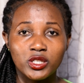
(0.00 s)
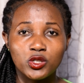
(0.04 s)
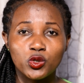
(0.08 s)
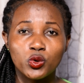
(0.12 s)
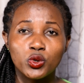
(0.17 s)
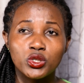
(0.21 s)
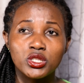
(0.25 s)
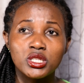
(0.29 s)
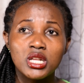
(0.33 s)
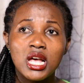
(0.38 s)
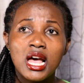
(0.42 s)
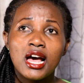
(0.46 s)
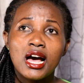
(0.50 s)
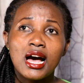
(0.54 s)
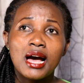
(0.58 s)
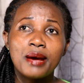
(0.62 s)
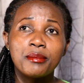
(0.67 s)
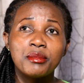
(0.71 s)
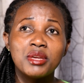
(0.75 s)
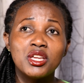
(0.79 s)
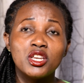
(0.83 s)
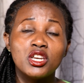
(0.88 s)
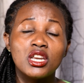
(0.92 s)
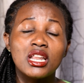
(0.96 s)
Because, I
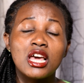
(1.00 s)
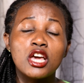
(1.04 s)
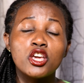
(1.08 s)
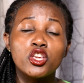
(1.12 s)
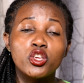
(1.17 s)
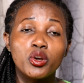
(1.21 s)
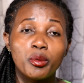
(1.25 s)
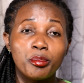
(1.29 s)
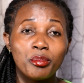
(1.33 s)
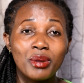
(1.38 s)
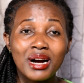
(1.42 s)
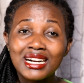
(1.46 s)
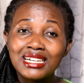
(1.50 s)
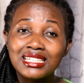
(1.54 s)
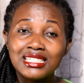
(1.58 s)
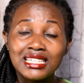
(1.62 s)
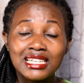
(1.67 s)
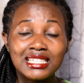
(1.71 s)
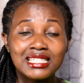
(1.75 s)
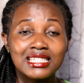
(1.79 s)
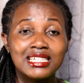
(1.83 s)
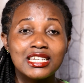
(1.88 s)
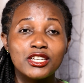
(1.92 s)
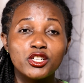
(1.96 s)
mean, your back
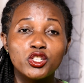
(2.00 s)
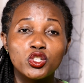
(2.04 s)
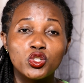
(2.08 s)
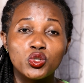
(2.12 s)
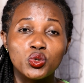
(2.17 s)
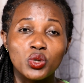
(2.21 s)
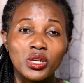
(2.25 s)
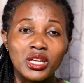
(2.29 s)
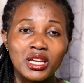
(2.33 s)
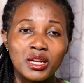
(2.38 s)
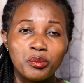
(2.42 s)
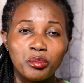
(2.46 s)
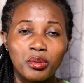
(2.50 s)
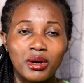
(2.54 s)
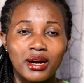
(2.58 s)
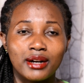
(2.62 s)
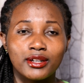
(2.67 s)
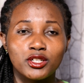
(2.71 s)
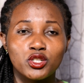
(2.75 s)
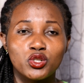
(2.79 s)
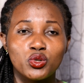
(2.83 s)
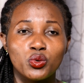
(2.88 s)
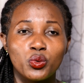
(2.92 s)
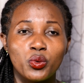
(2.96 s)
just needs to get
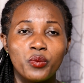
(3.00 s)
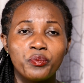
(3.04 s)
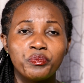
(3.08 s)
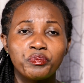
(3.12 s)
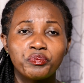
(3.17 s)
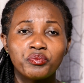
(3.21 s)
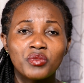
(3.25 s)
back to,